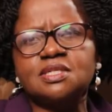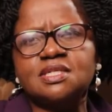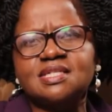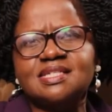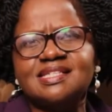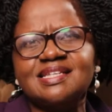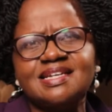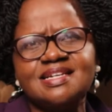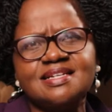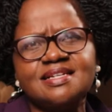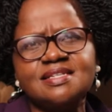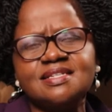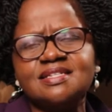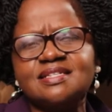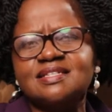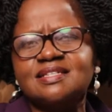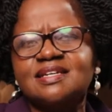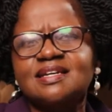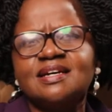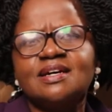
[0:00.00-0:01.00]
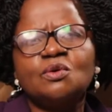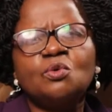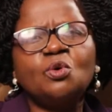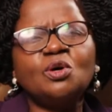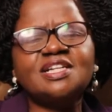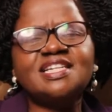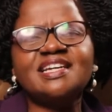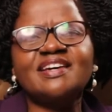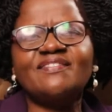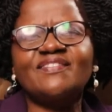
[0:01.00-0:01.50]
week, says,
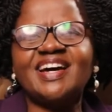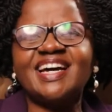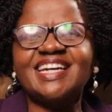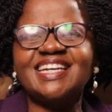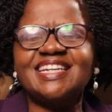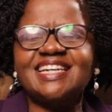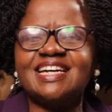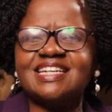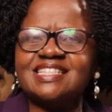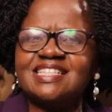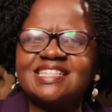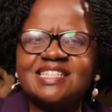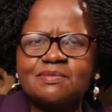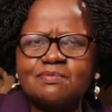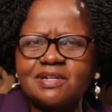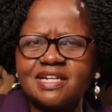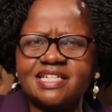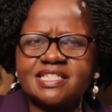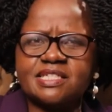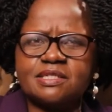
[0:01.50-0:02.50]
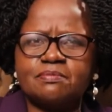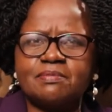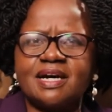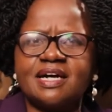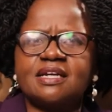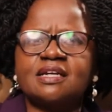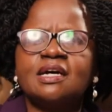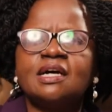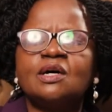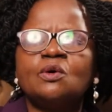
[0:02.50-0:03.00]
whatever he does, this blessed
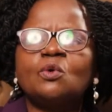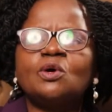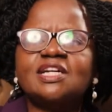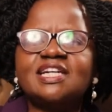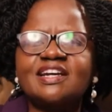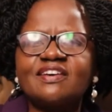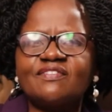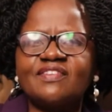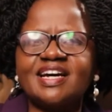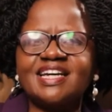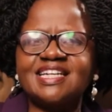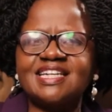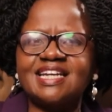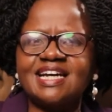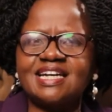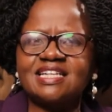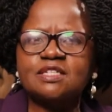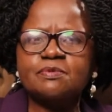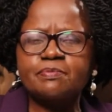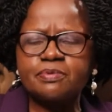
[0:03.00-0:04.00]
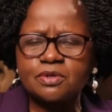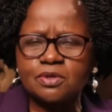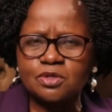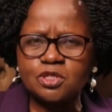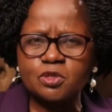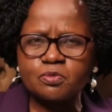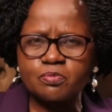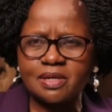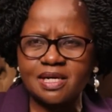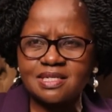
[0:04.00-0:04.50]
man, whatever he does
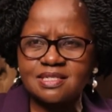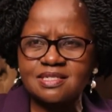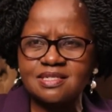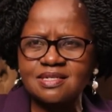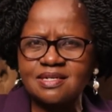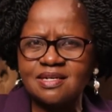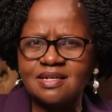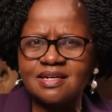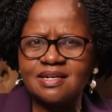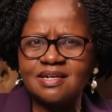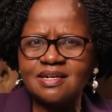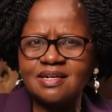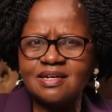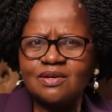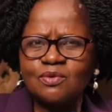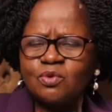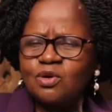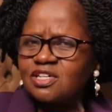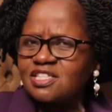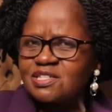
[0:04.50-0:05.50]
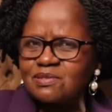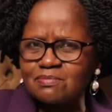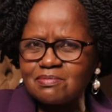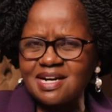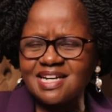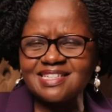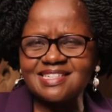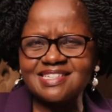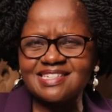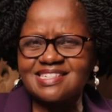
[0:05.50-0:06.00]
prospers. What
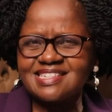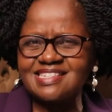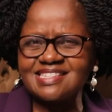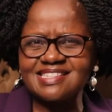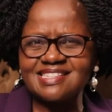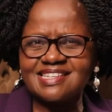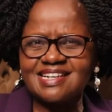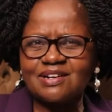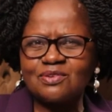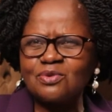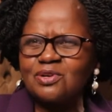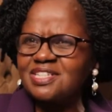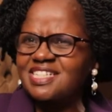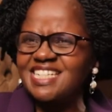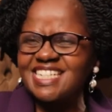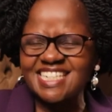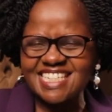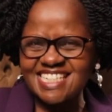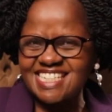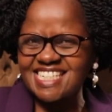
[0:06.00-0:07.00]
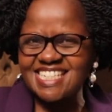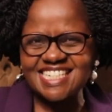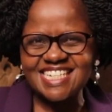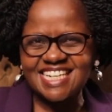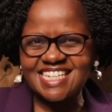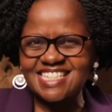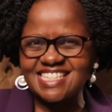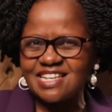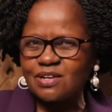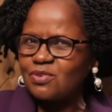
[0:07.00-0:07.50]
magic is there? What
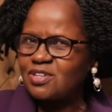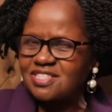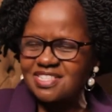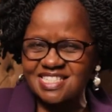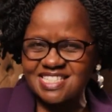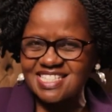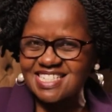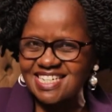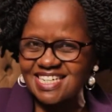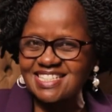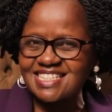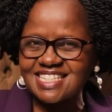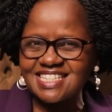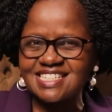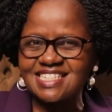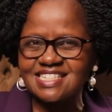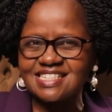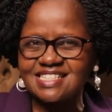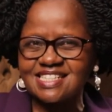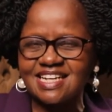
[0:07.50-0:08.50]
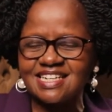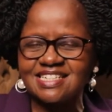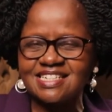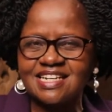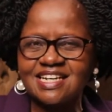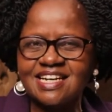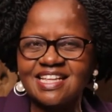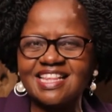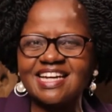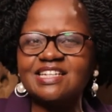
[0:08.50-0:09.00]
criteria is there? What strategy is
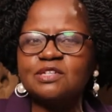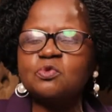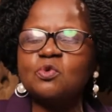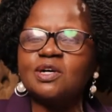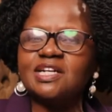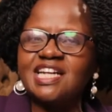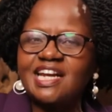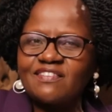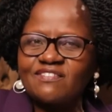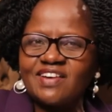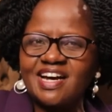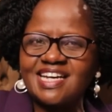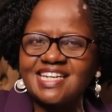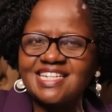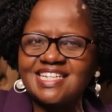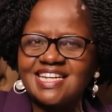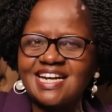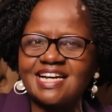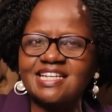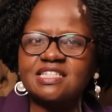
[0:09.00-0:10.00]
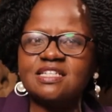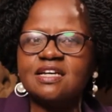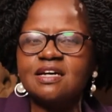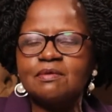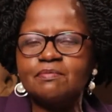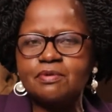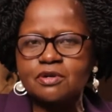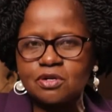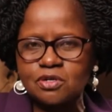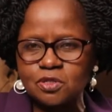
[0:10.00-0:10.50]
that? That whatever he does
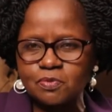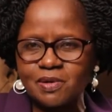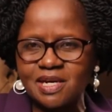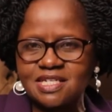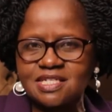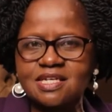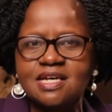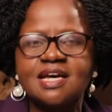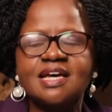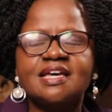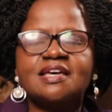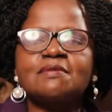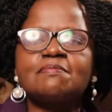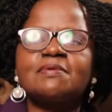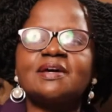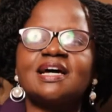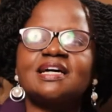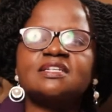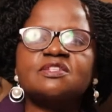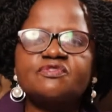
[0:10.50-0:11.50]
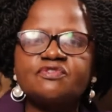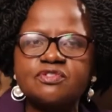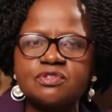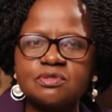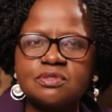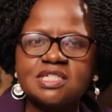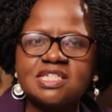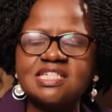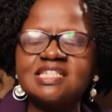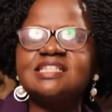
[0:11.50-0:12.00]
prospers. He bears
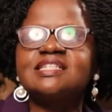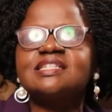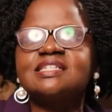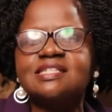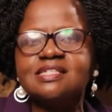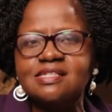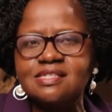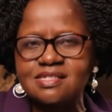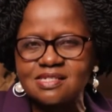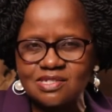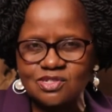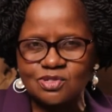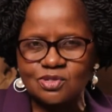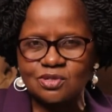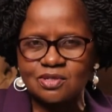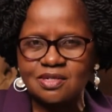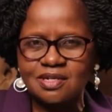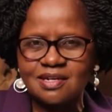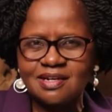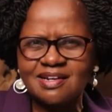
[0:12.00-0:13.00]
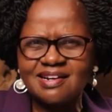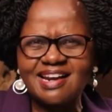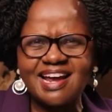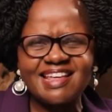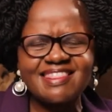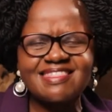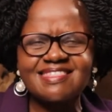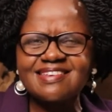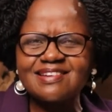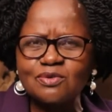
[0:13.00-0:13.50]
fruit in his season.
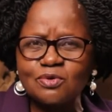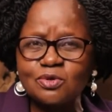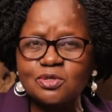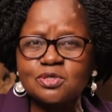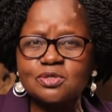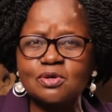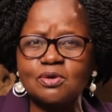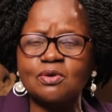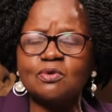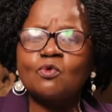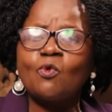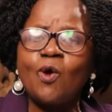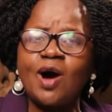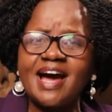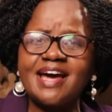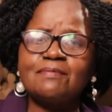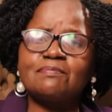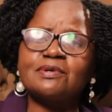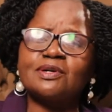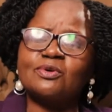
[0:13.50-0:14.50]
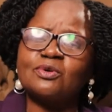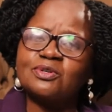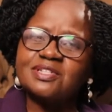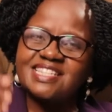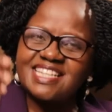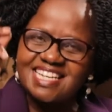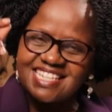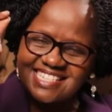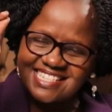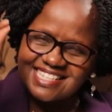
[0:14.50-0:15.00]
Nothing goes wrong. Why?
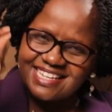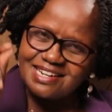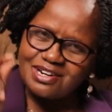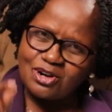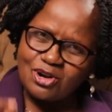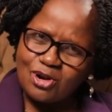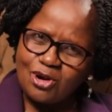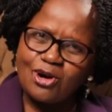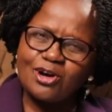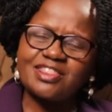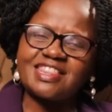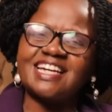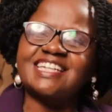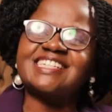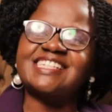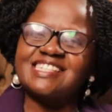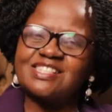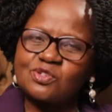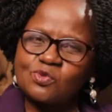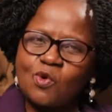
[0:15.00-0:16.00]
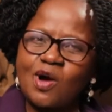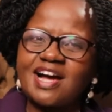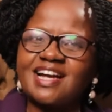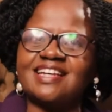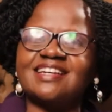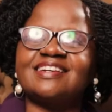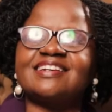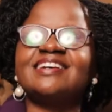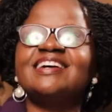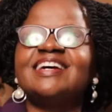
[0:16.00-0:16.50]
Because there is a law that is
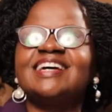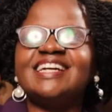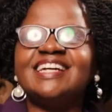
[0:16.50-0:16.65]
working